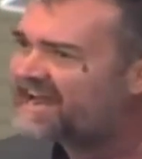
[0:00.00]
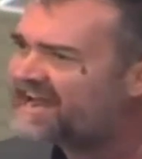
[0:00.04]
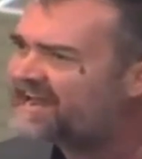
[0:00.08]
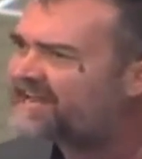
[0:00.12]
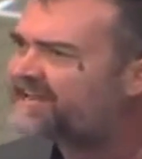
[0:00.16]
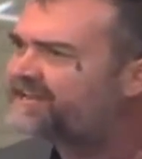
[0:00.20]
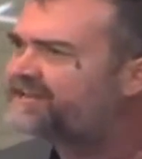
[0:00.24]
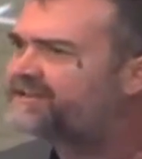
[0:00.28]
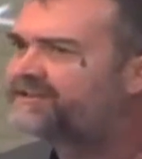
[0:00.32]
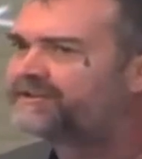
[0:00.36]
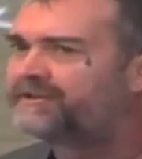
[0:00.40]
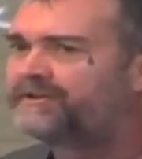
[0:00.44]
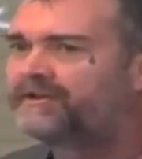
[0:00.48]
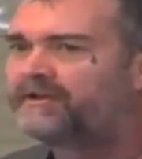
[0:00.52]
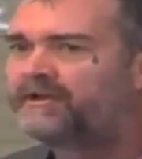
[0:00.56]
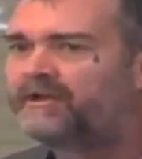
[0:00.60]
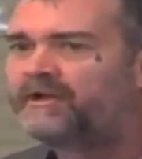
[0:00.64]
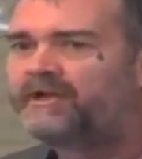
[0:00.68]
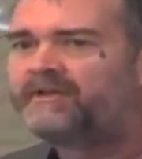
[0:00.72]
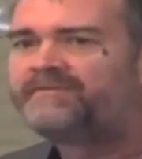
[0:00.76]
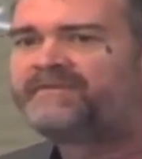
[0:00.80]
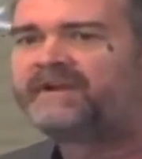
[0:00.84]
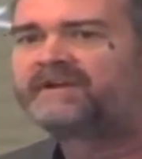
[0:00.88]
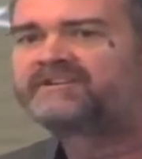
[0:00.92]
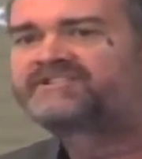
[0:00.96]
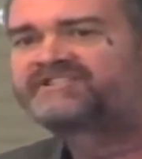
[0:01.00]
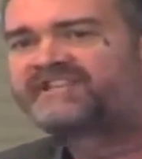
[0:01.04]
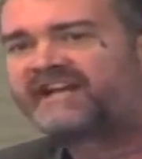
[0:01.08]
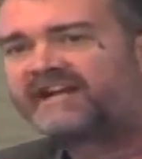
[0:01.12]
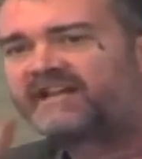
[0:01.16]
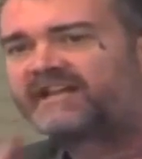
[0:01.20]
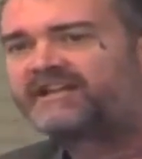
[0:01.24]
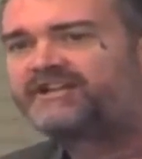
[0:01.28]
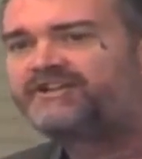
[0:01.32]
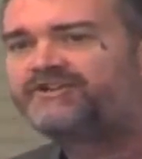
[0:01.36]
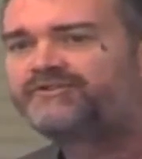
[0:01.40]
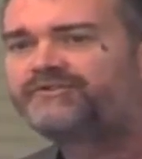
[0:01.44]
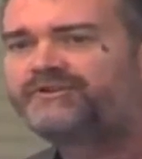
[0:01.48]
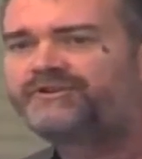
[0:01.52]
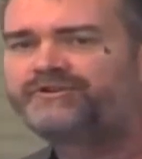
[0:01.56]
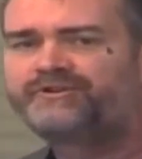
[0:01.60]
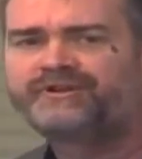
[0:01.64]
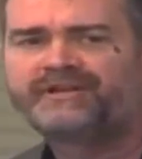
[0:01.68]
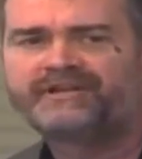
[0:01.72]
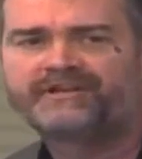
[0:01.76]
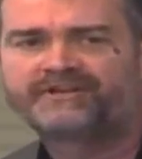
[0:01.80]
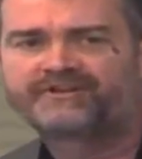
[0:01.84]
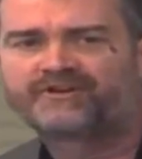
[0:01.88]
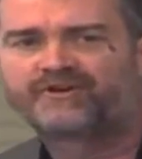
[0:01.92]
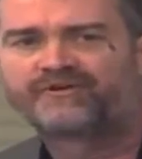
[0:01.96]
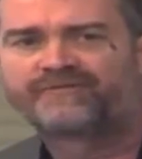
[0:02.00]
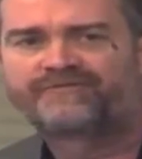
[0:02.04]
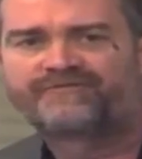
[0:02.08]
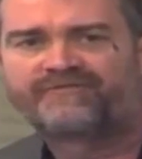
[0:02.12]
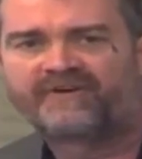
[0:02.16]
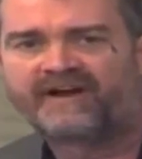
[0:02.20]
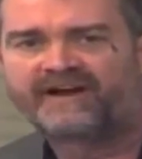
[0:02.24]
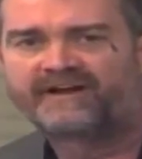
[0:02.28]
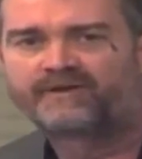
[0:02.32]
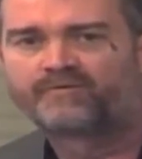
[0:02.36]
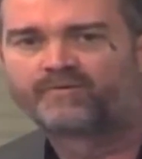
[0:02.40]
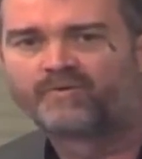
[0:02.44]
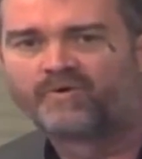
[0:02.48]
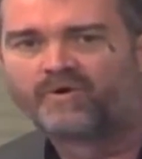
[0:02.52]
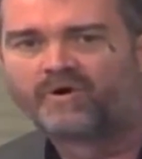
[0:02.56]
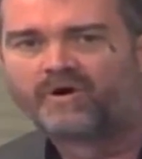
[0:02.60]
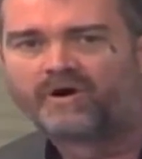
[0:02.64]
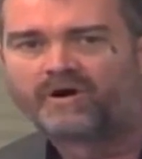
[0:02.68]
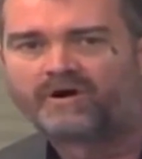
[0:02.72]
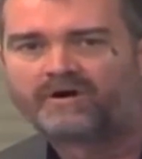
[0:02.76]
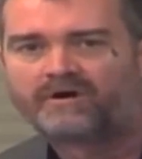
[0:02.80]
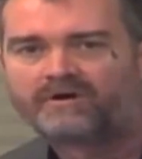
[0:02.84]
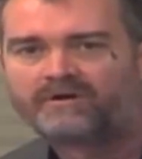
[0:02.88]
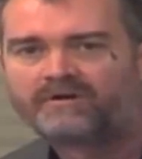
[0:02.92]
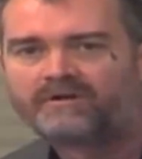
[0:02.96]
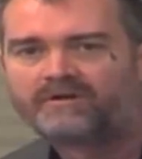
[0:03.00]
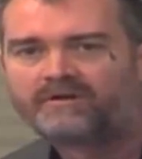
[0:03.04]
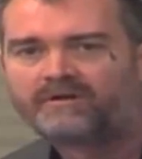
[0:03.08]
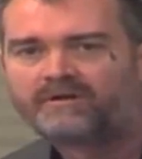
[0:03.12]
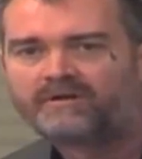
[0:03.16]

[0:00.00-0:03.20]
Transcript: and they're telling you you need to go fight a war.